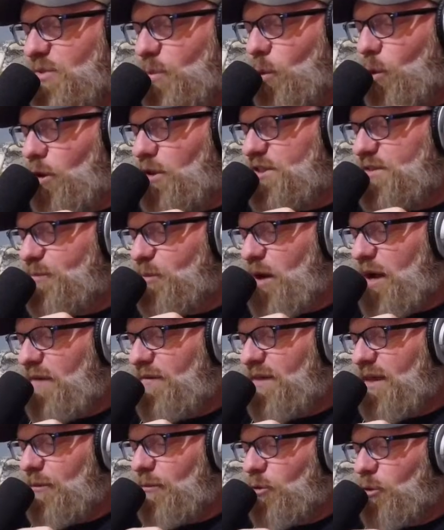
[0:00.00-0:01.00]
word
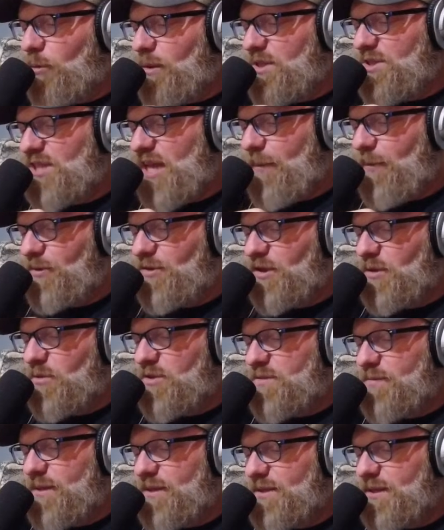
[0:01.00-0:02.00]
spread that Ruby Stapleton
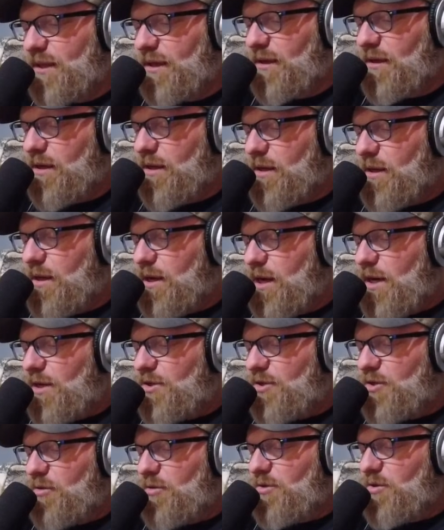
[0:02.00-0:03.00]
was missing.
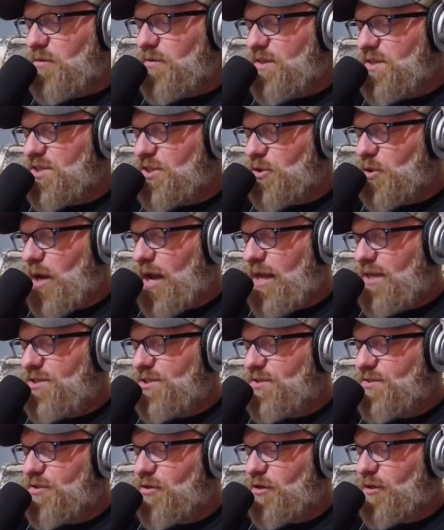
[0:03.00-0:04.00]
Due to the
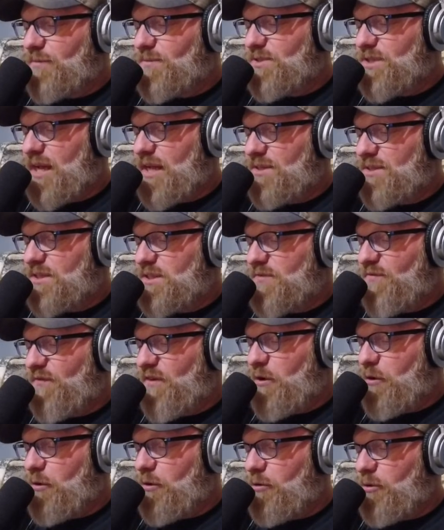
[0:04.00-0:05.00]
strange circumstances,
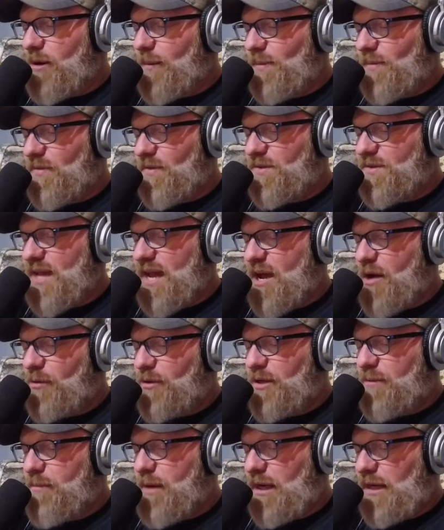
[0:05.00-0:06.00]
fear gripped the town,
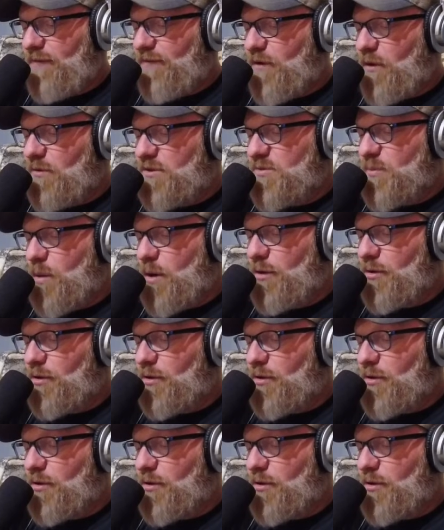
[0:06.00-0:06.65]
and many folks who